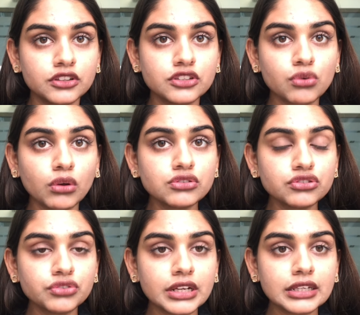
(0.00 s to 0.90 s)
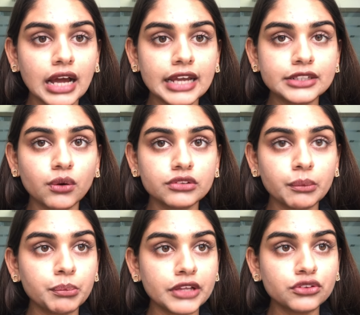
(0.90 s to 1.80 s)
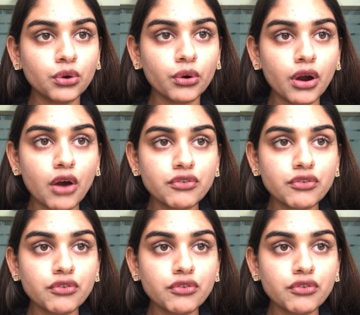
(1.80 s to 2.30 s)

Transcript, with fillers: This also shed light on the plethora